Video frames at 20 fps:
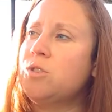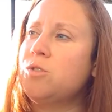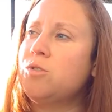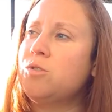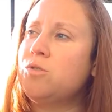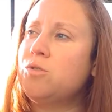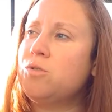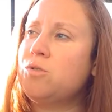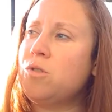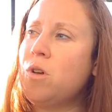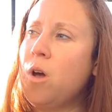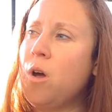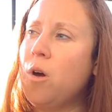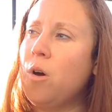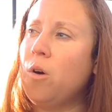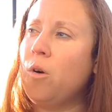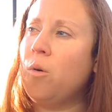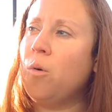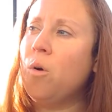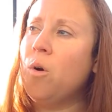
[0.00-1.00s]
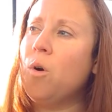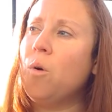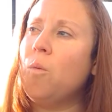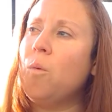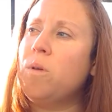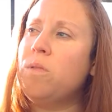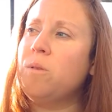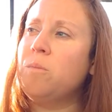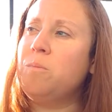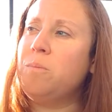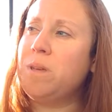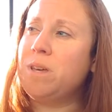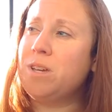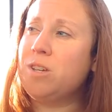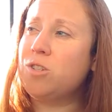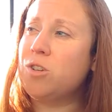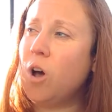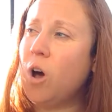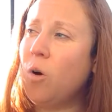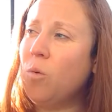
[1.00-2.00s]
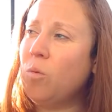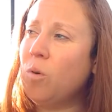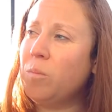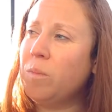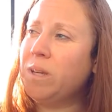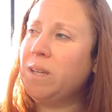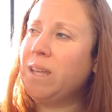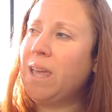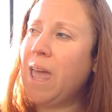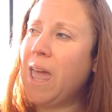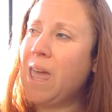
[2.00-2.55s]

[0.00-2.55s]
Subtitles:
So when the big tall woman